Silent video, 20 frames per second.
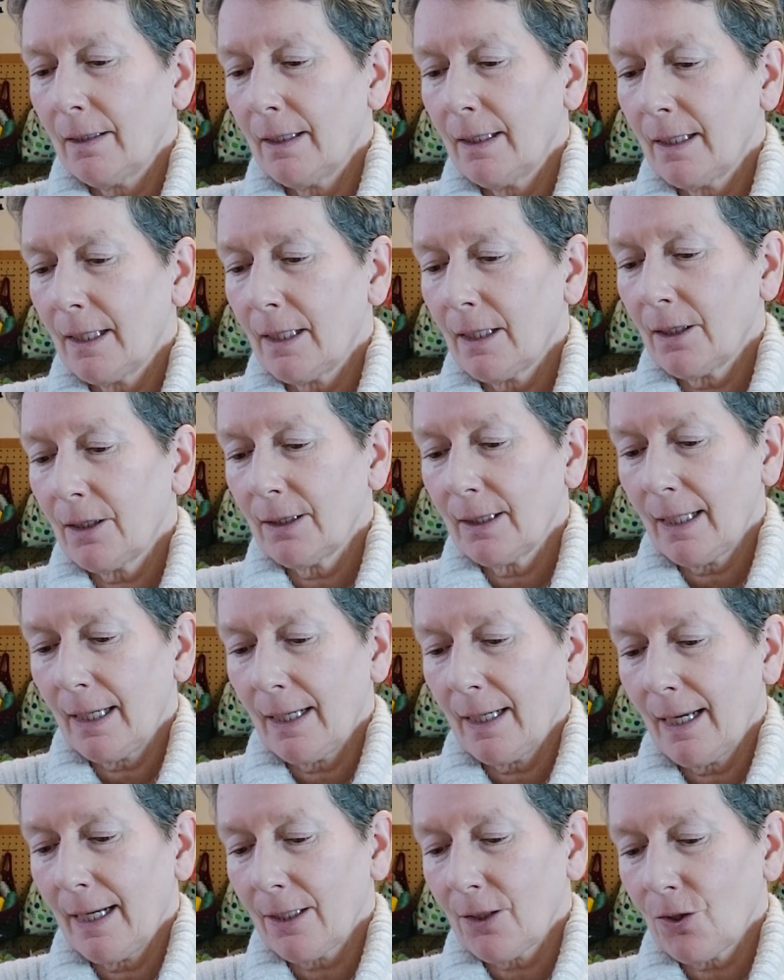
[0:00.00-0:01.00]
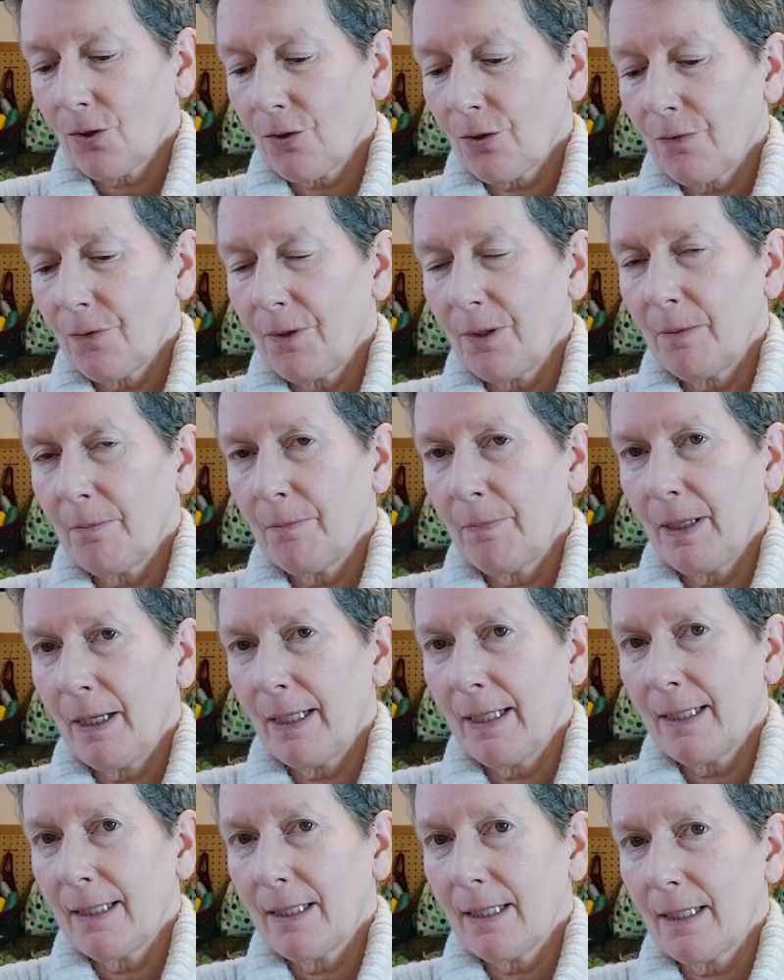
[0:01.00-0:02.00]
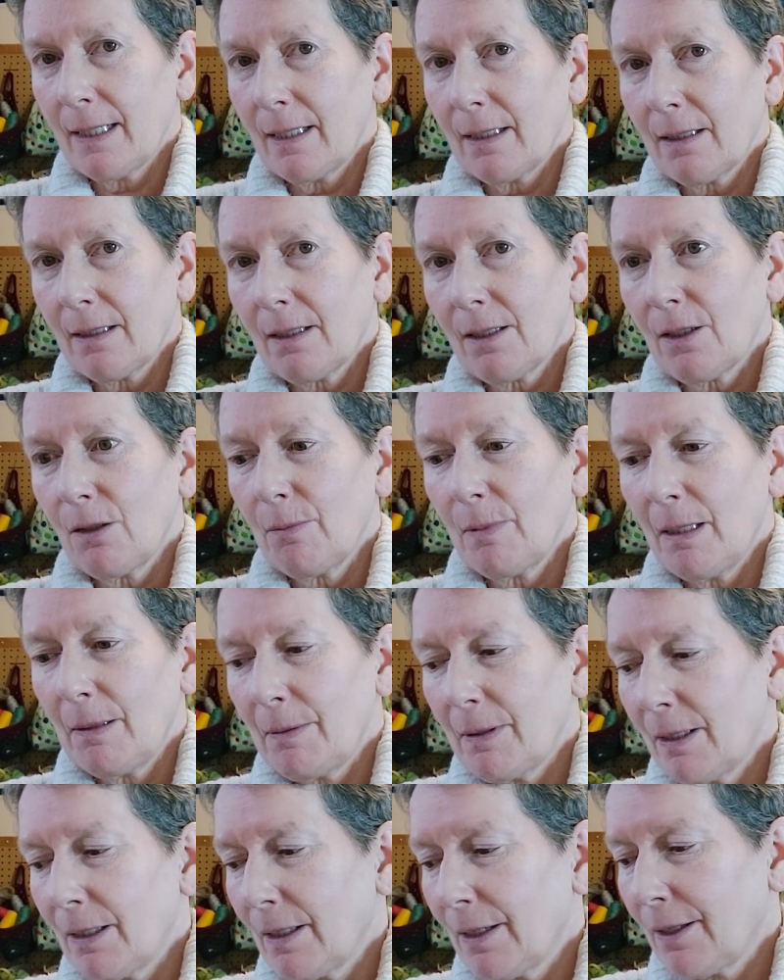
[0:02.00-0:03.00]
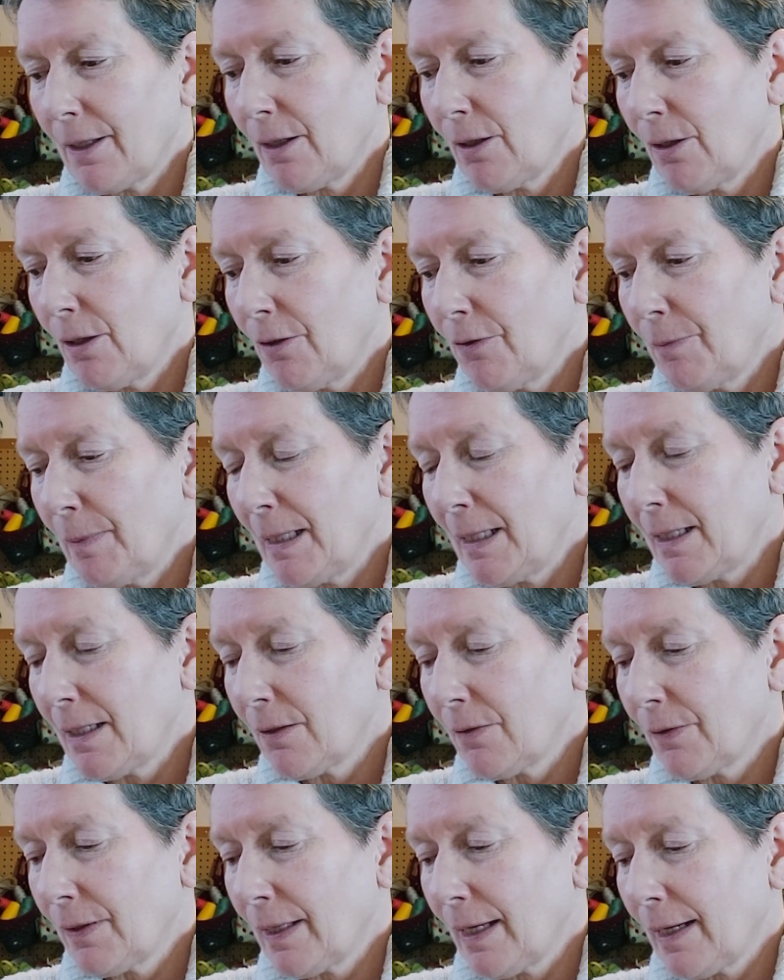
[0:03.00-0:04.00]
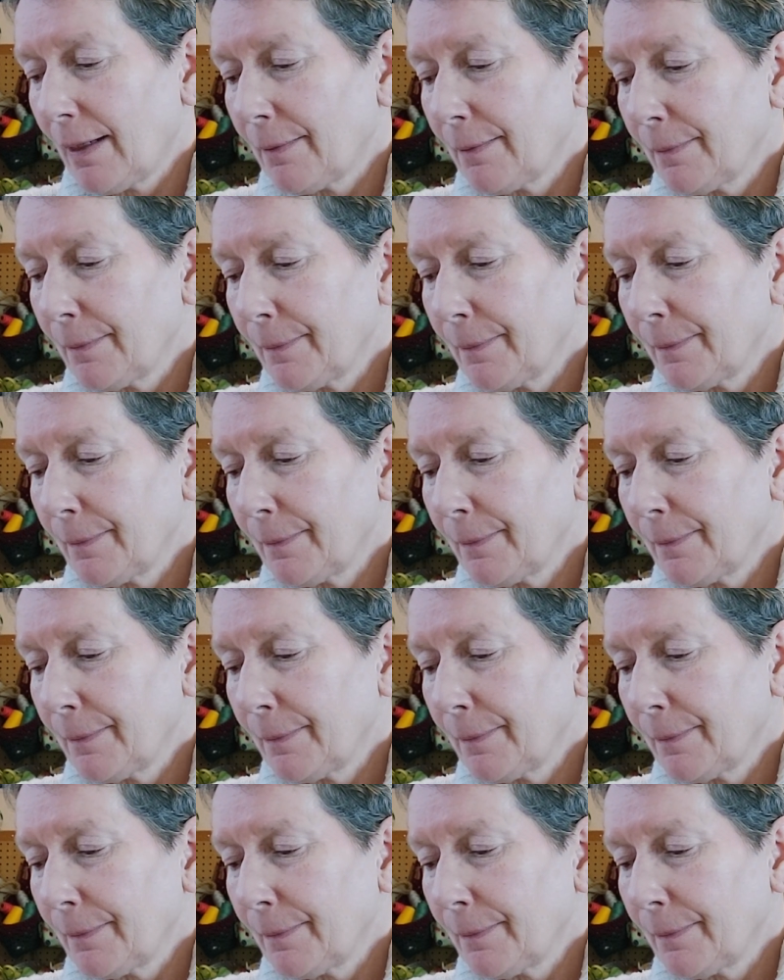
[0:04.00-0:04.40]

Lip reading: Then I could get extra for the binding, so maybe another ½ meter for that.